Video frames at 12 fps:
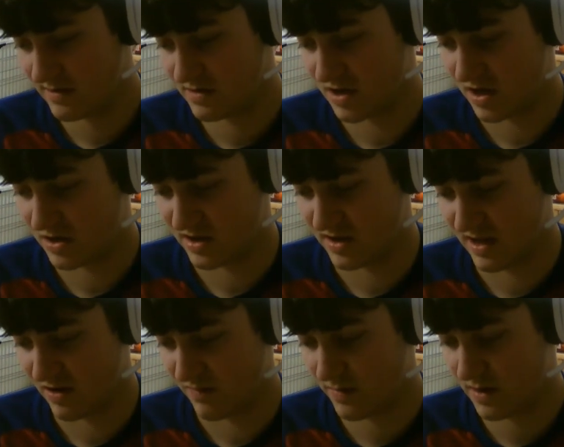charge in the year
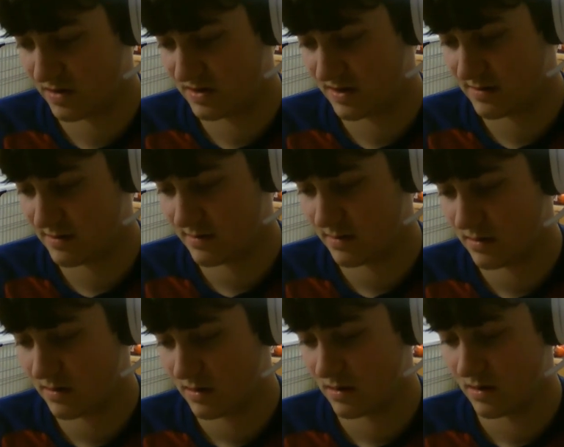of purchase,
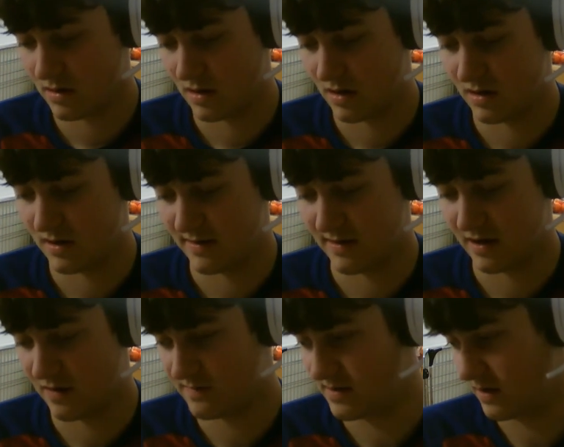none in the year
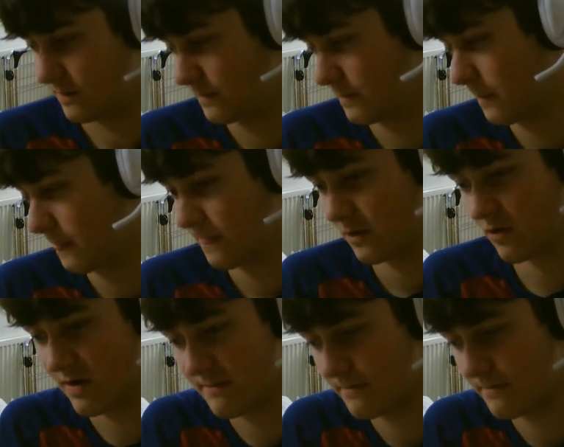of sale. Great.